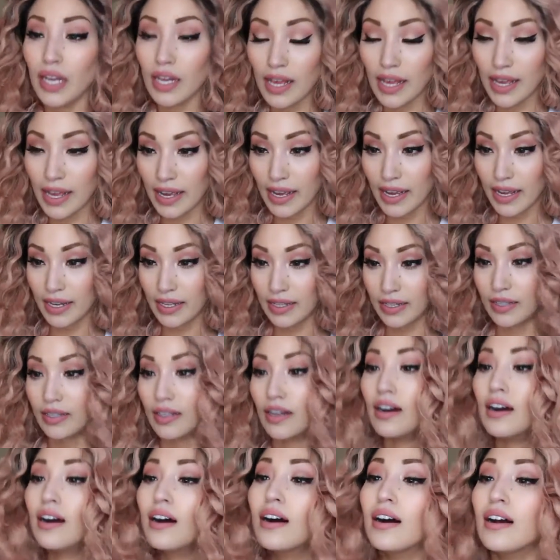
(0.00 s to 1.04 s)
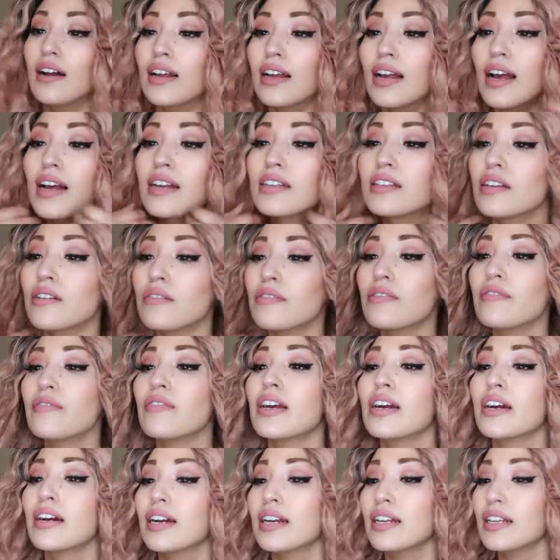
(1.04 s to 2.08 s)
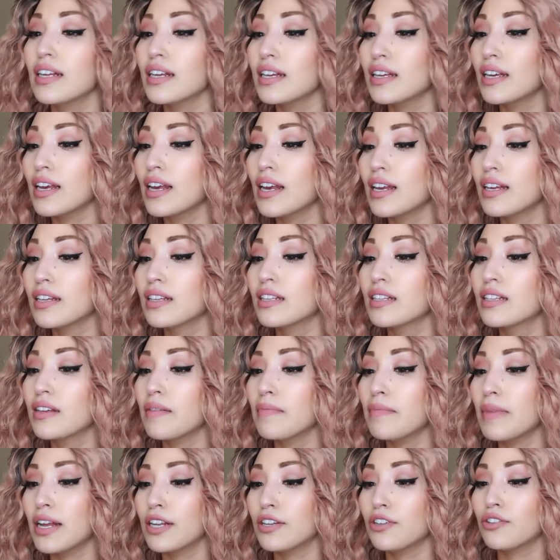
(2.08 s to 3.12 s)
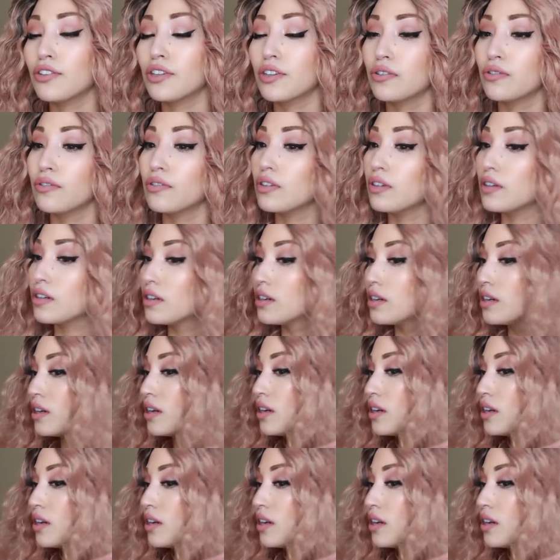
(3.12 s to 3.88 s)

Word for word: And uh, it has a very like symmetrical